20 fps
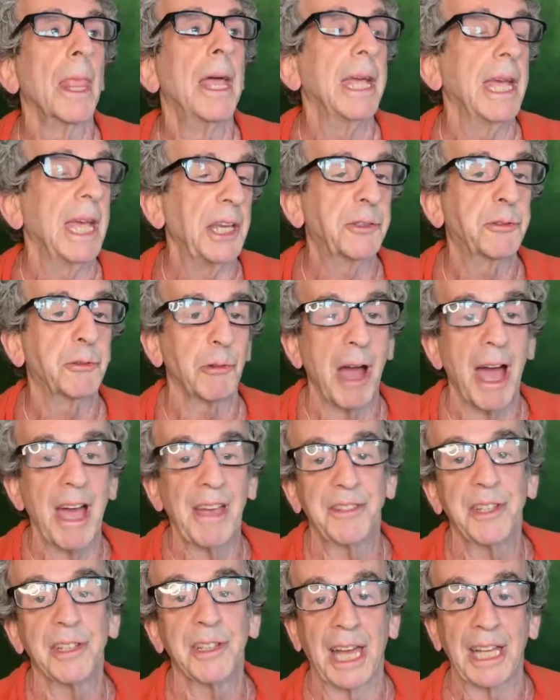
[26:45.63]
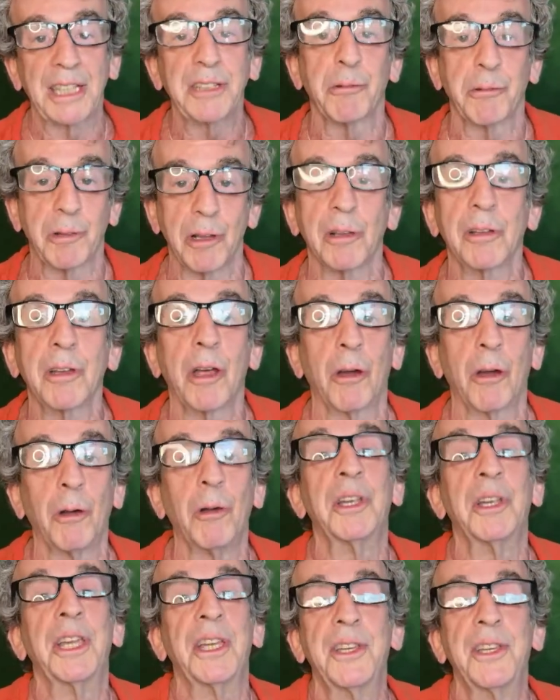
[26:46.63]
It drives electrical
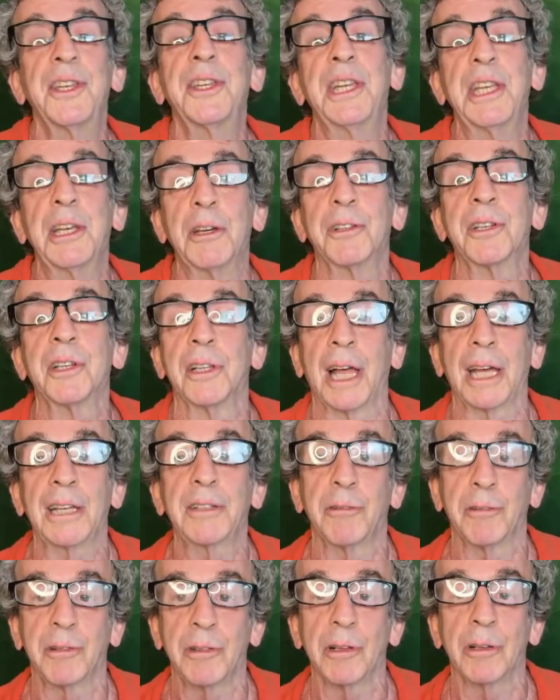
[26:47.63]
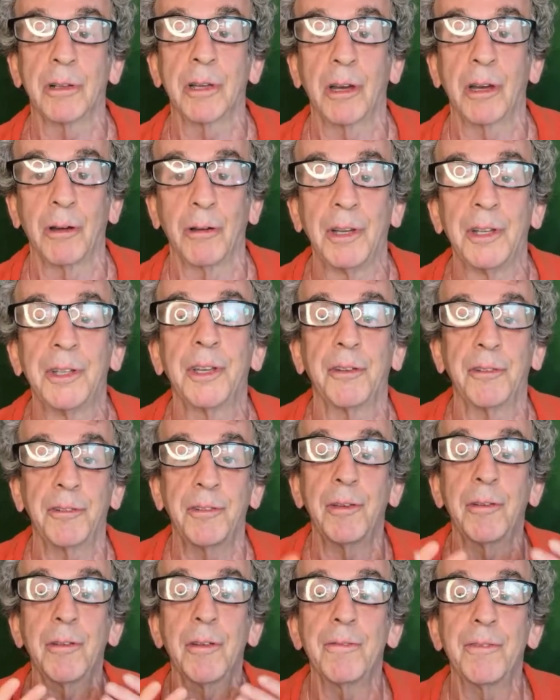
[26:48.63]
current. It steers electrical current. So if
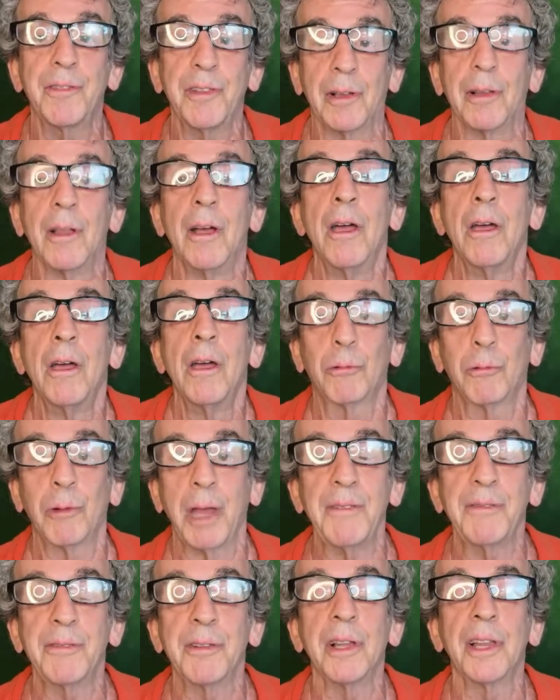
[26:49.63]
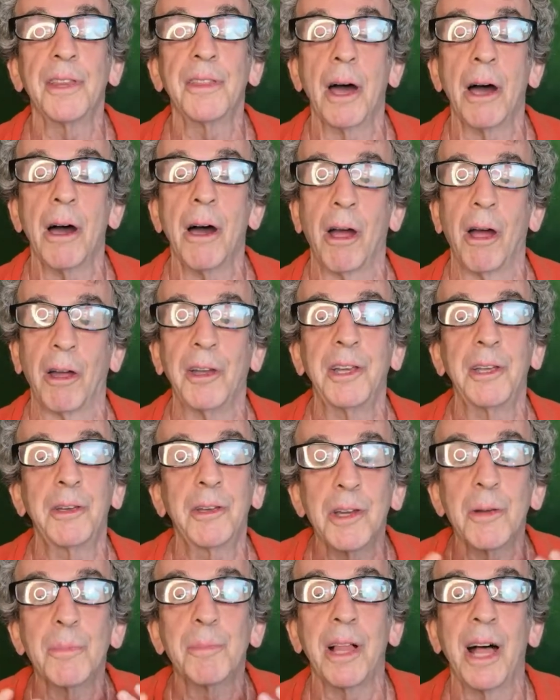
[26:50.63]
you can feel grateful in the heart, and you
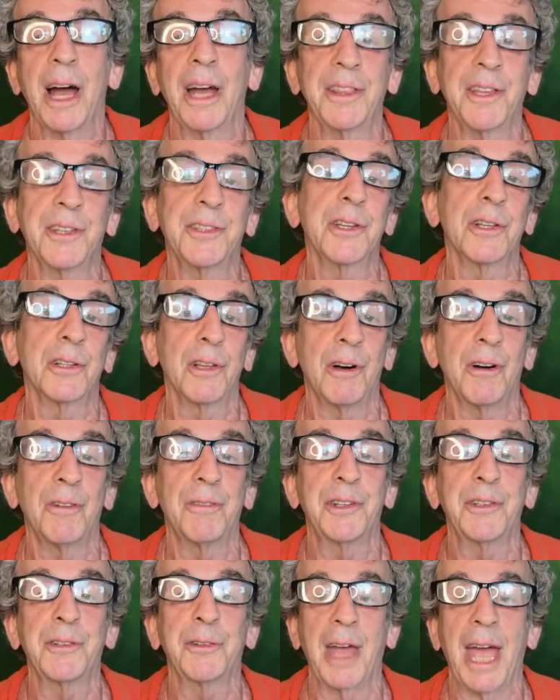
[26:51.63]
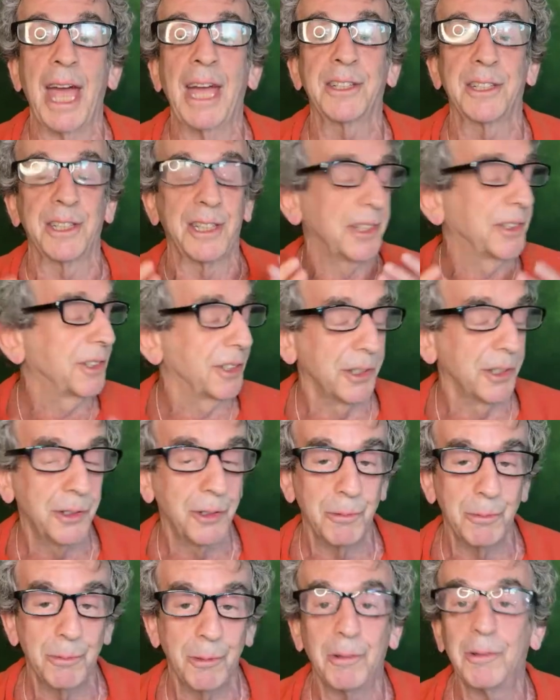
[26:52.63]
can apply this to the law of attraction, it's the
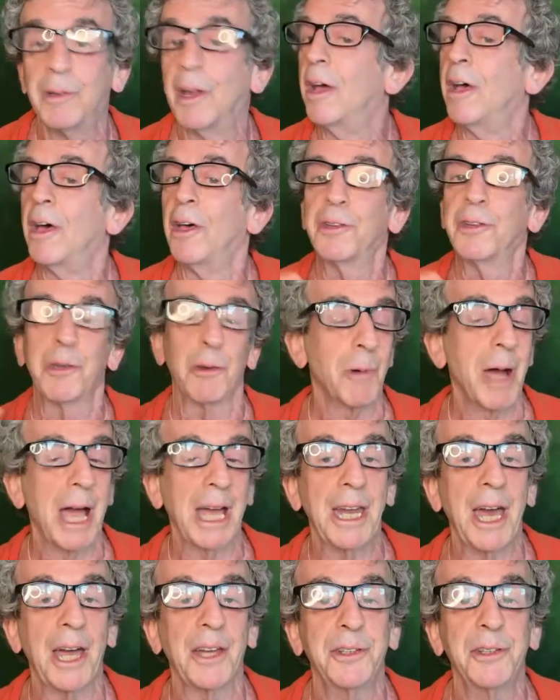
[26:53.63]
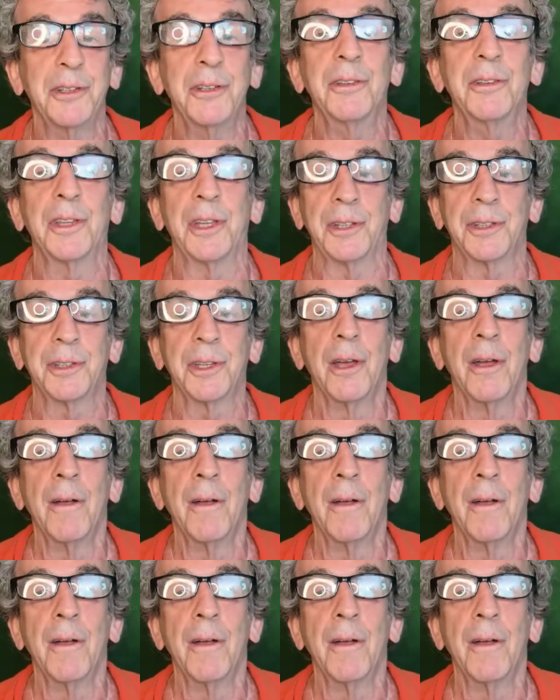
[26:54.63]
new moon. So why not do this?